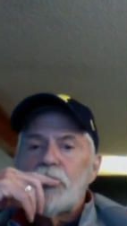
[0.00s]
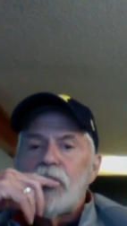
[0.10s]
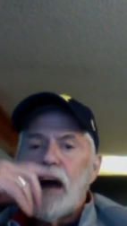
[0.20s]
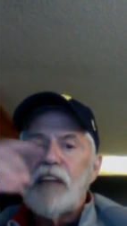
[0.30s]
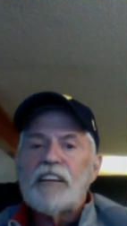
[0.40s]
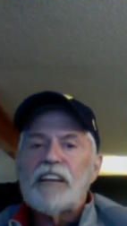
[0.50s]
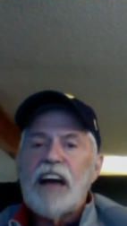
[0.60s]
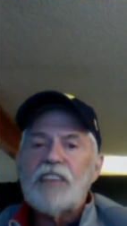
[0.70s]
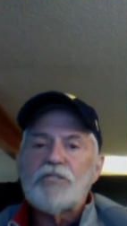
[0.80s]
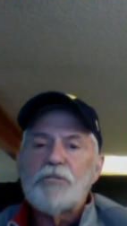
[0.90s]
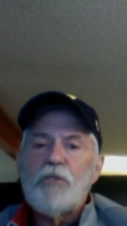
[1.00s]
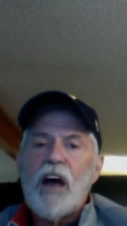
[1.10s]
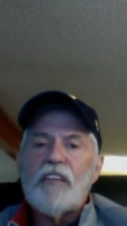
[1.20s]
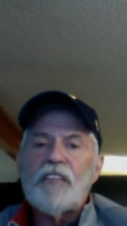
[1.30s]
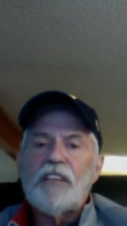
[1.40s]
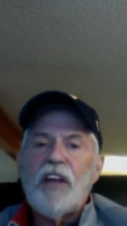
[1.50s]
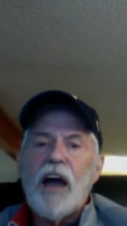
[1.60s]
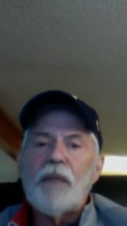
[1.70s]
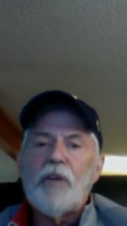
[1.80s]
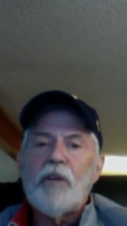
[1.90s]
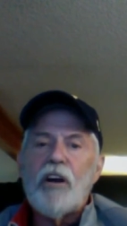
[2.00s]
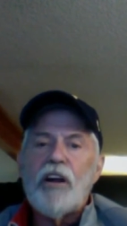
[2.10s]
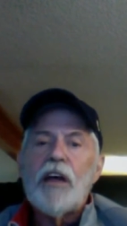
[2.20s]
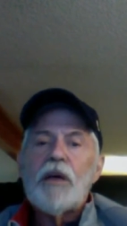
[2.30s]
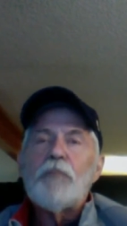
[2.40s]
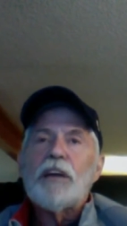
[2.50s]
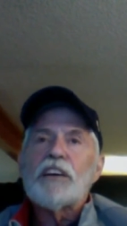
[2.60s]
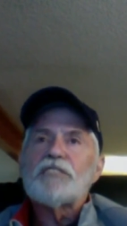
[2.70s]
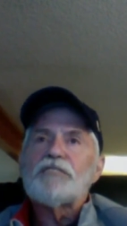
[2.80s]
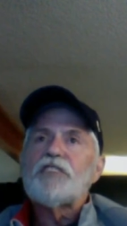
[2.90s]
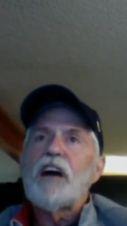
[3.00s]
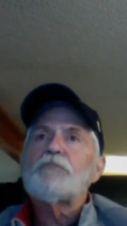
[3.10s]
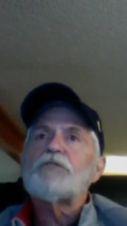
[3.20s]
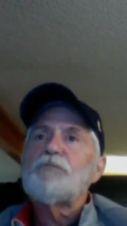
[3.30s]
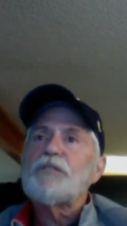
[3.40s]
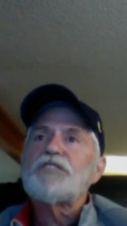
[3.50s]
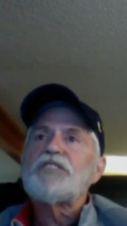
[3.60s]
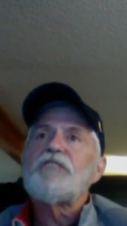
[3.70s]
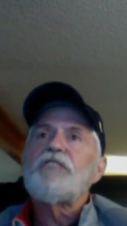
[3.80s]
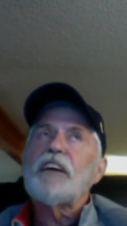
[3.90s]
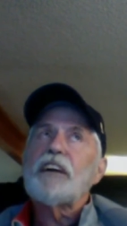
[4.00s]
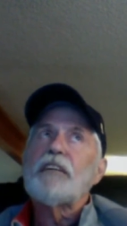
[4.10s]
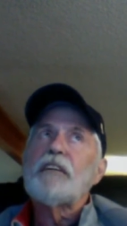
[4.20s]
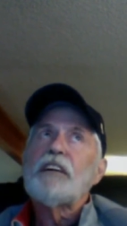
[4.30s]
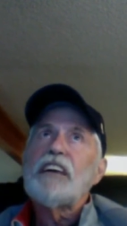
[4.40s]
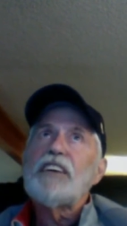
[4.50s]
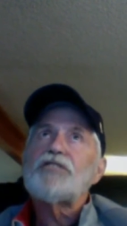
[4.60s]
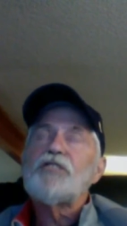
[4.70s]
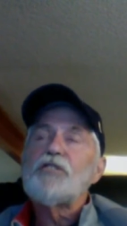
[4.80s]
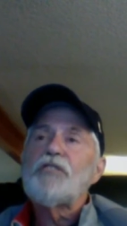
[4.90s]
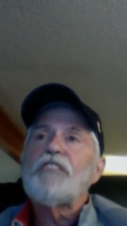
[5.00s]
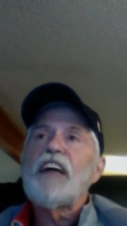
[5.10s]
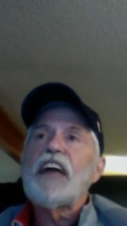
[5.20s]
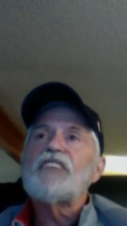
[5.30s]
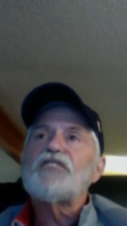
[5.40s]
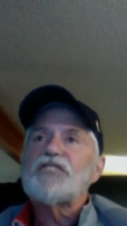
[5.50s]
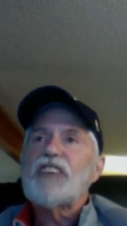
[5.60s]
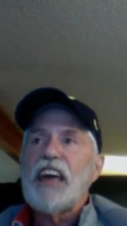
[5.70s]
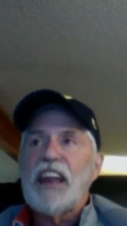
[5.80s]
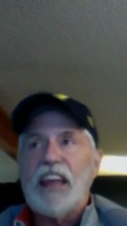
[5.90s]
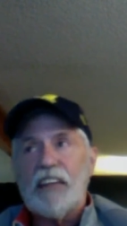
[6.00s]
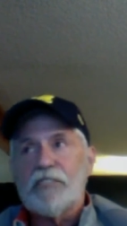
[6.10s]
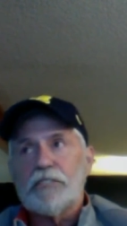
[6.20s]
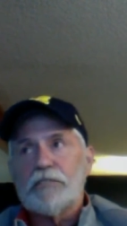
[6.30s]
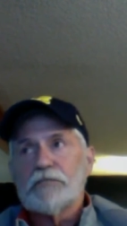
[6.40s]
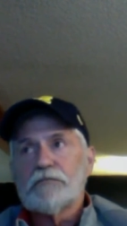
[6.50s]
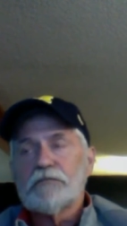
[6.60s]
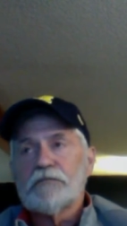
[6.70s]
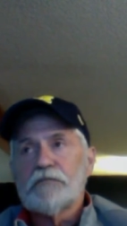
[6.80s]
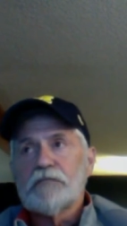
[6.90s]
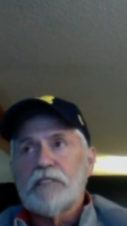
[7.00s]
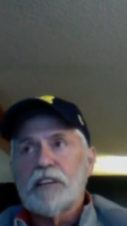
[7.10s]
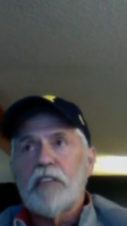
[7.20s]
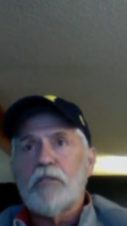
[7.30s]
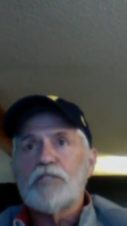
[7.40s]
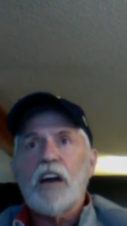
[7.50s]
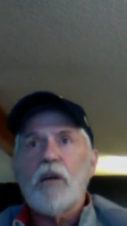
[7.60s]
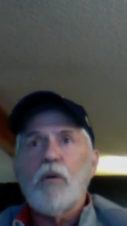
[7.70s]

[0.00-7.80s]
the classroom or out of the library because of some specific issue that they just can't handle. In other words, I don't